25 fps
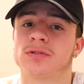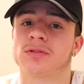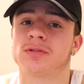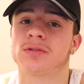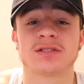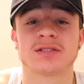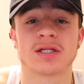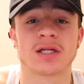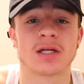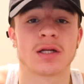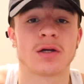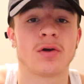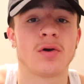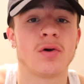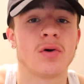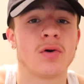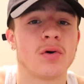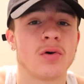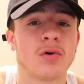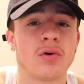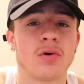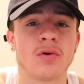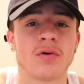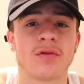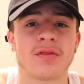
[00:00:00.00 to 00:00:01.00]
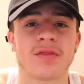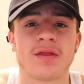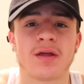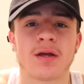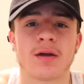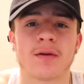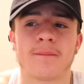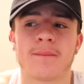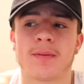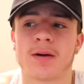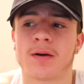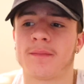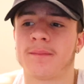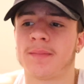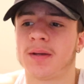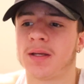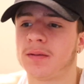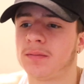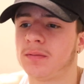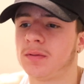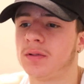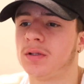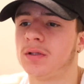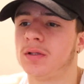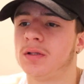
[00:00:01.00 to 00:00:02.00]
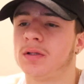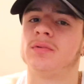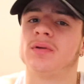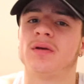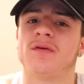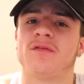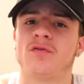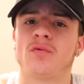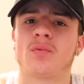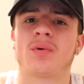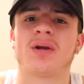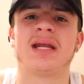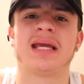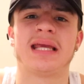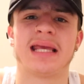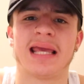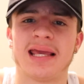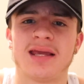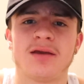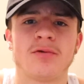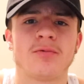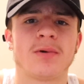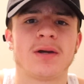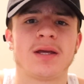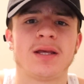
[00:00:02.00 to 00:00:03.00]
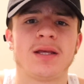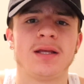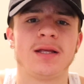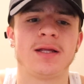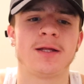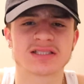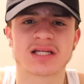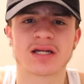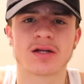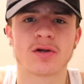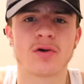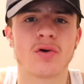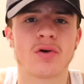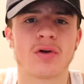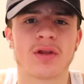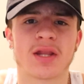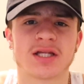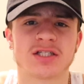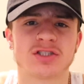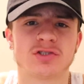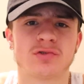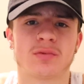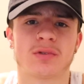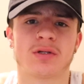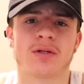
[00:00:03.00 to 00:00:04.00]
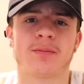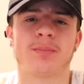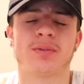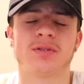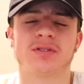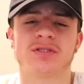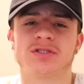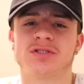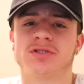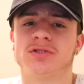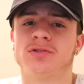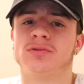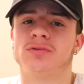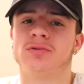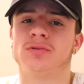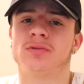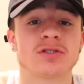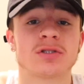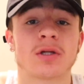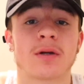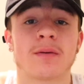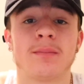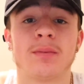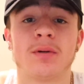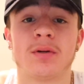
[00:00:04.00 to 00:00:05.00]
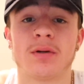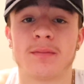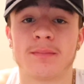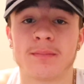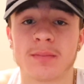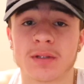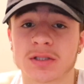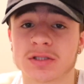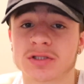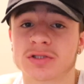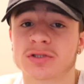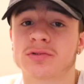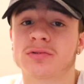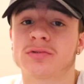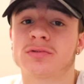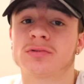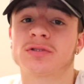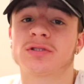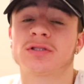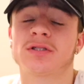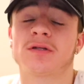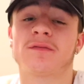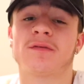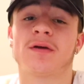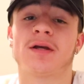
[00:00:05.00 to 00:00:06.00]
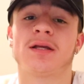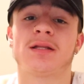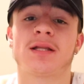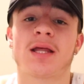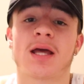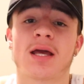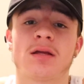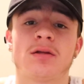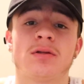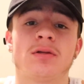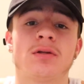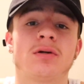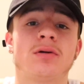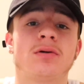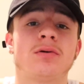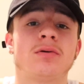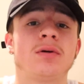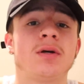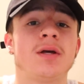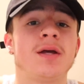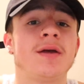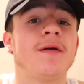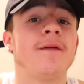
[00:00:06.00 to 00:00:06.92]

Set a goal, think about maybe if you want to gain weight, set a goal that you want to push to, start building muscle and stuff like that, you know.